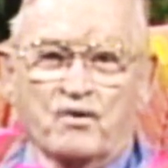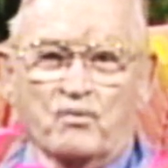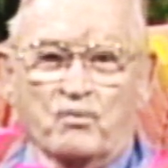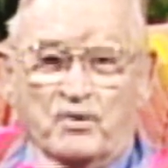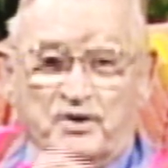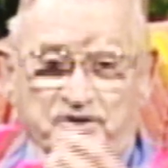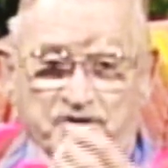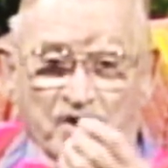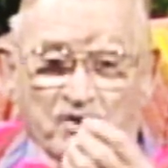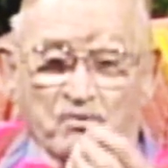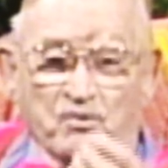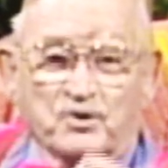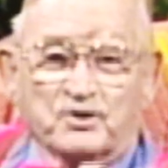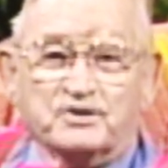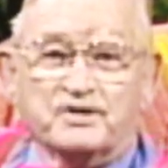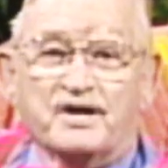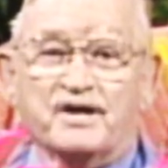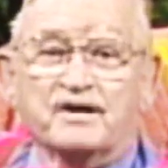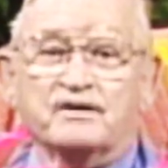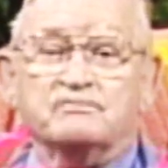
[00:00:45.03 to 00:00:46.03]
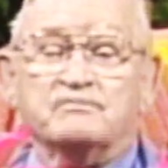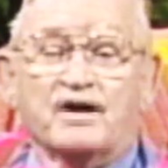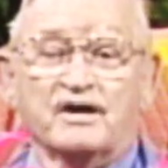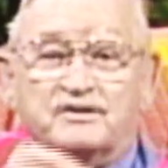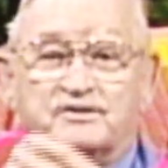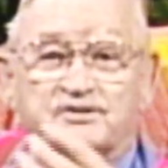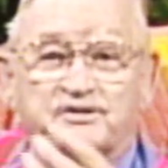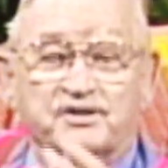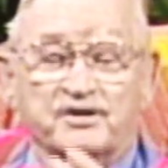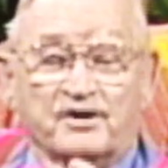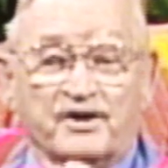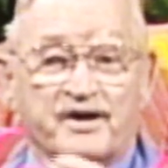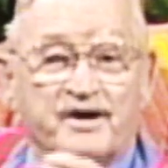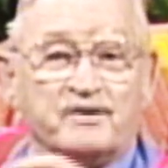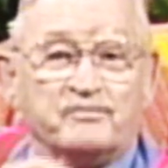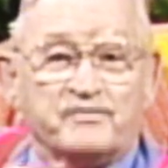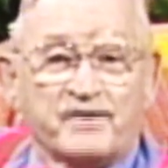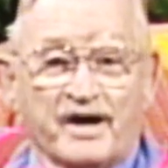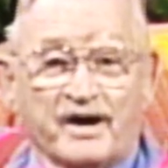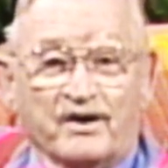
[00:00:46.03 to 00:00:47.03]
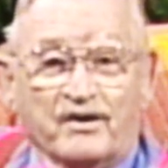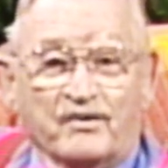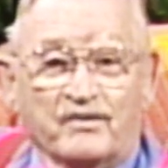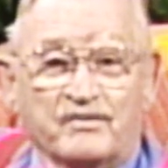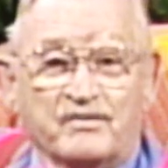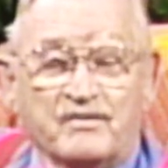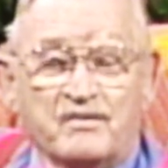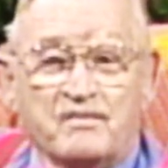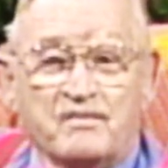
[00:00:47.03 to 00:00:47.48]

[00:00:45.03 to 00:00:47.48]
which I was then and still am now.